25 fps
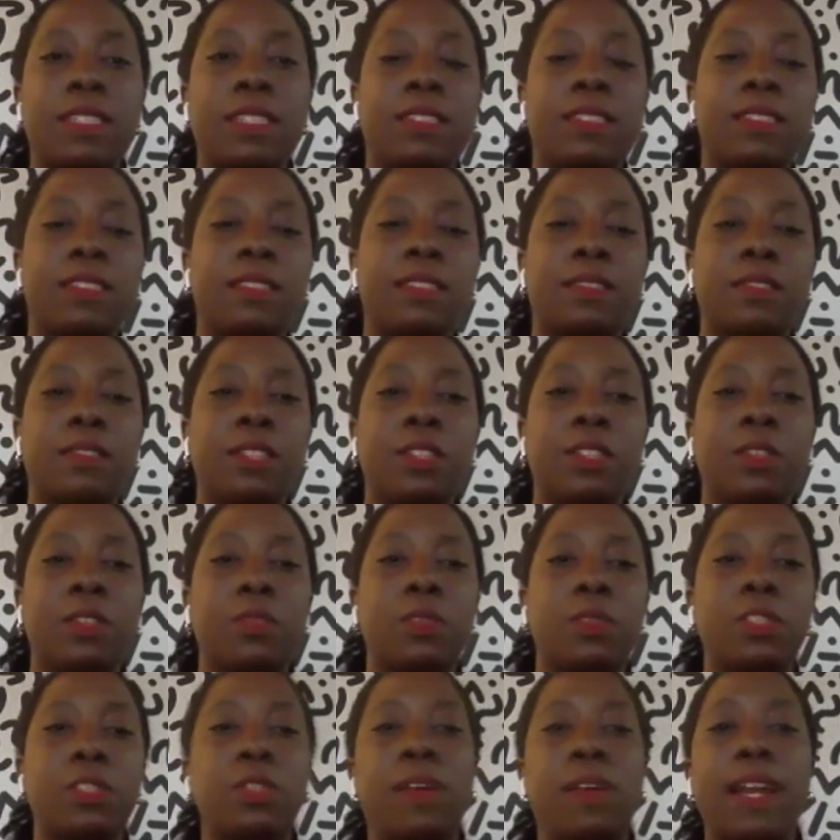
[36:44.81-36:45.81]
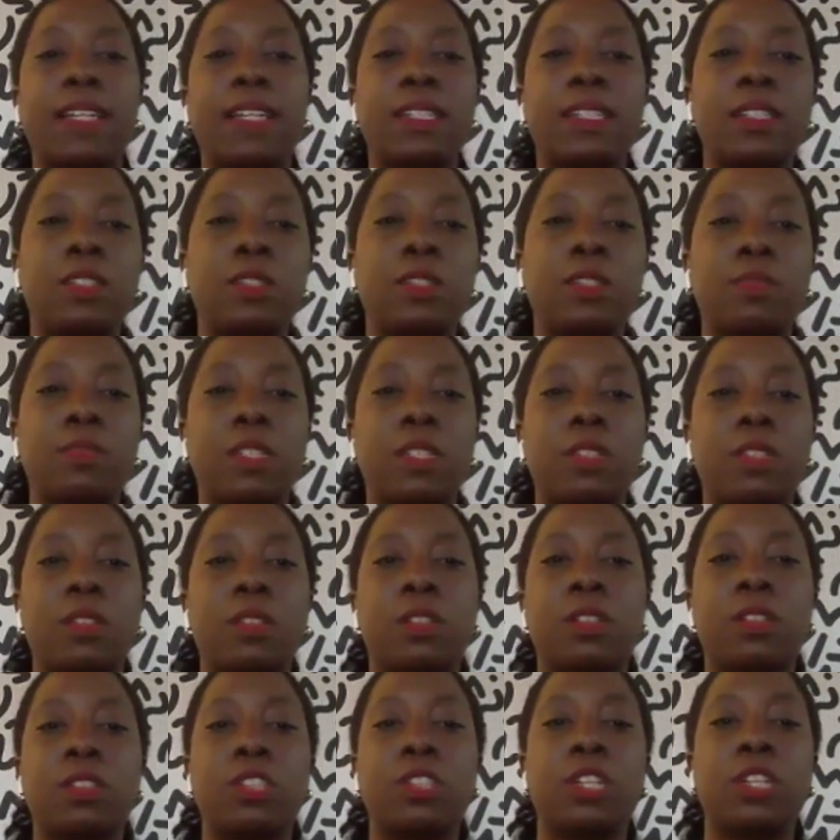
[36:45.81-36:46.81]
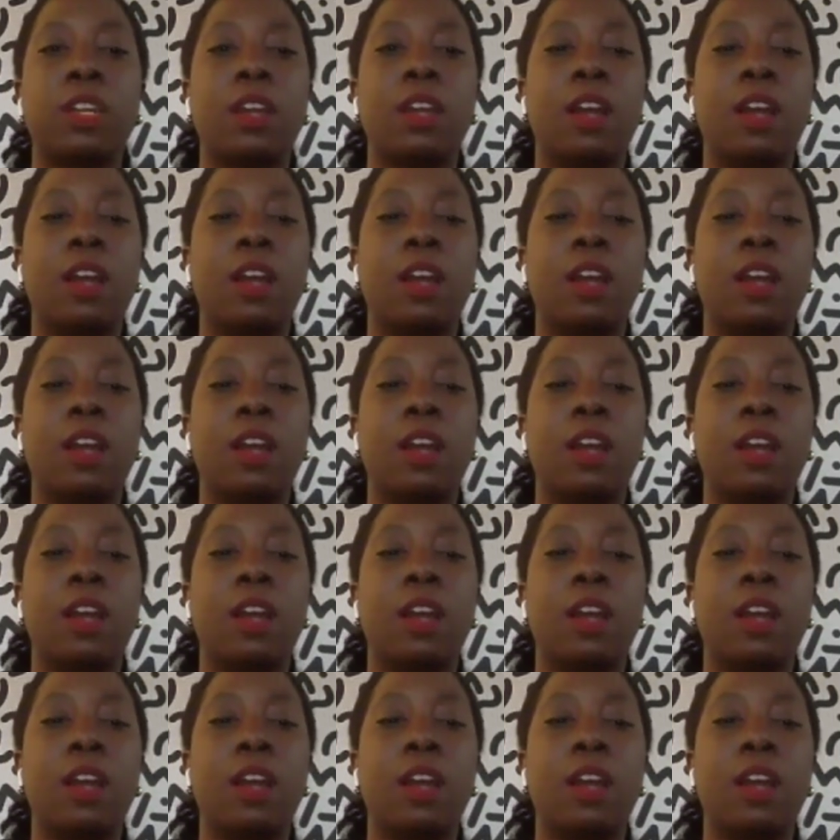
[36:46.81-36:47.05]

And, what do I need to research?